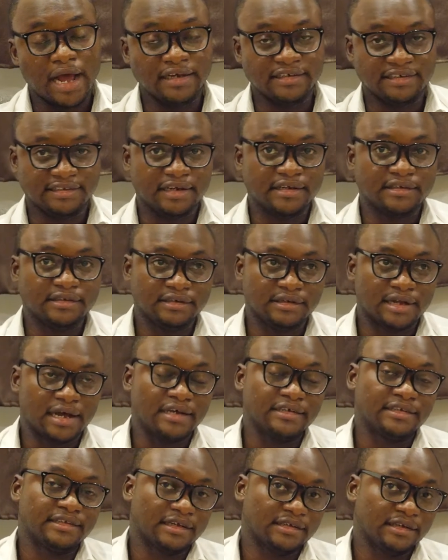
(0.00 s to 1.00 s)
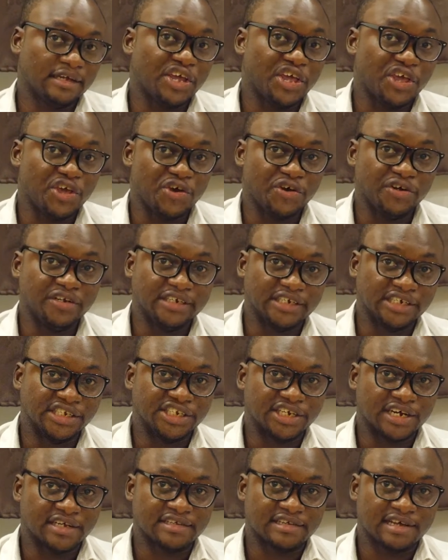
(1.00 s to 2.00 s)
I studied here in
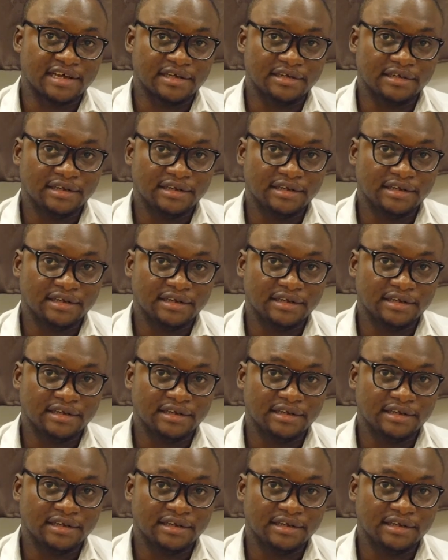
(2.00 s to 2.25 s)
Kinshasa.